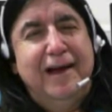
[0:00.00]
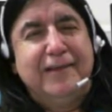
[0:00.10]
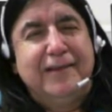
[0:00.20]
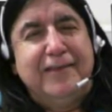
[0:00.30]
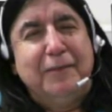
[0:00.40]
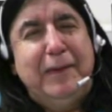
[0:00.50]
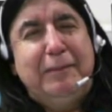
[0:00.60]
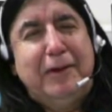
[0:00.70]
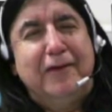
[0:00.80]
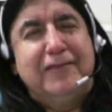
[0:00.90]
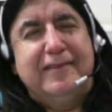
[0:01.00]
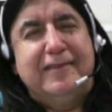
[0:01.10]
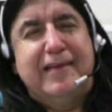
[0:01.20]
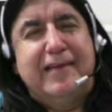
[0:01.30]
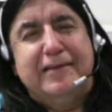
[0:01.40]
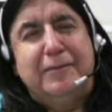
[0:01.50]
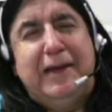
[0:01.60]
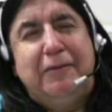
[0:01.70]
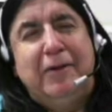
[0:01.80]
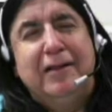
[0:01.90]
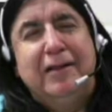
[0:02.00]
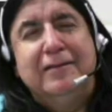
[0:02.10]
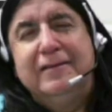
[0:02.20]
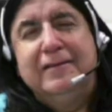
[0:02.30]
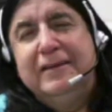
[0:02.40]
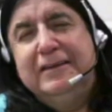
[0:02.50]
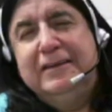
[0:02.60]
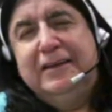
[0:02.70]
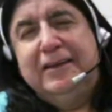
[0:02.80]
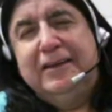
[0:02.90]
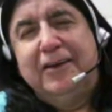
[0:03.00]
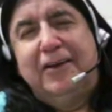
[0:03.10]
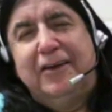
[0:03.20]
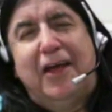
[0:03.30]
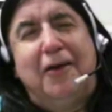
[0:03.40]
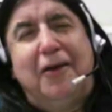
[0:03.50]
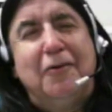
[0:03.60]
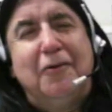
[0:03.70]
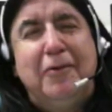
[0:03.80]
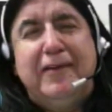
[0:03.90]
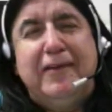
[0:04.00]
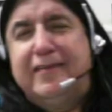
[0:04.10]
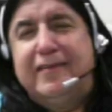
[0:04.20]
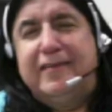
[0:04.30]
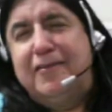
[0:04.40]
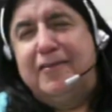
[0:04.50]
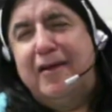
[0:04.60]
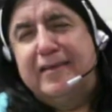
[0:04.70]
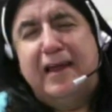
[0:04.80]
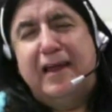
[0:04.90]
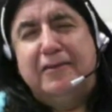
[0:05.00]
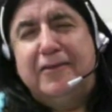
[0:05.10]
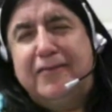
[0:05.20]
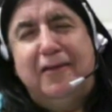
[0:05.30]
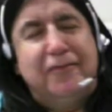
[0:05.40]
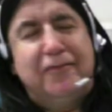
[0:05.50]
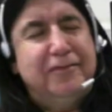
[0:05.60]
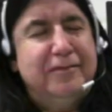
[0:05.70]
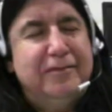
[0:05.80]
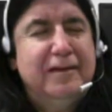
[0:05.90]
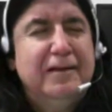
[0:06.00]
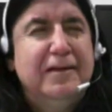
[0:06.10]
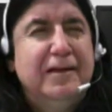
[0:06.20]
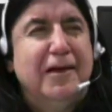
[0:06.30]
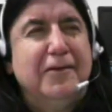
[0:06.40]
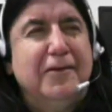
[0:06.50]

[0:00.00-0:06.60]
And so people often say to me, well, which is the transcendental self? Those 6